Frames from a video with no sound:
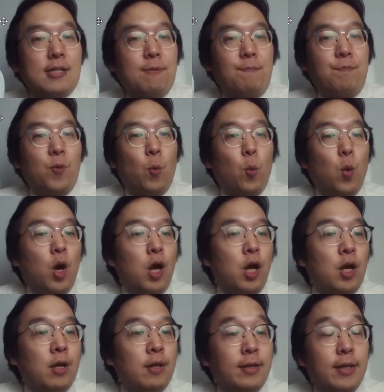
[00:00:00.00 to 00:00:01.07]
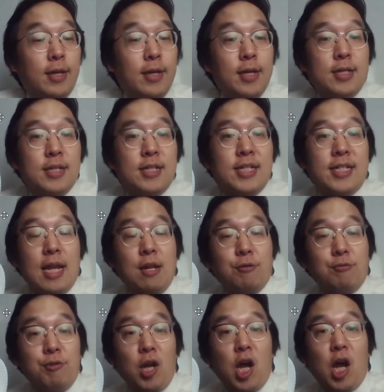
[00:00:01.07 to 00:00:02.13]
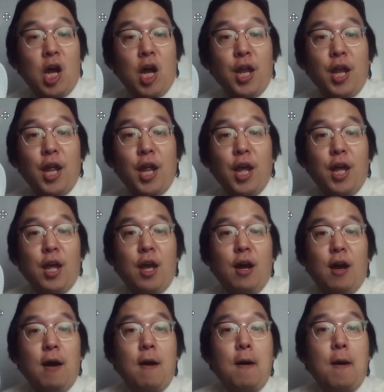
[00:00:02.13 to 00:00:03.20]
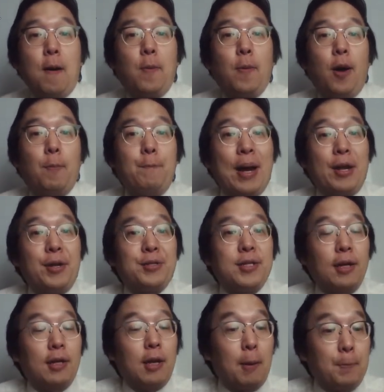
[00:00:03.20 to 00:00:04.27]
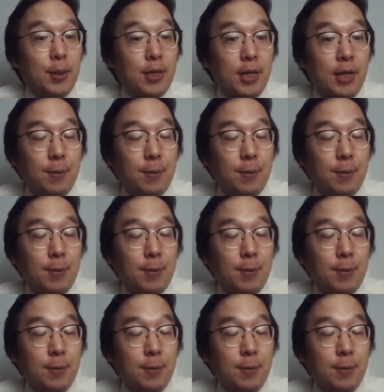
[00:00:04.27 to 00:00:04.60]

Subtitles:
One is Celltrion, a biotech company.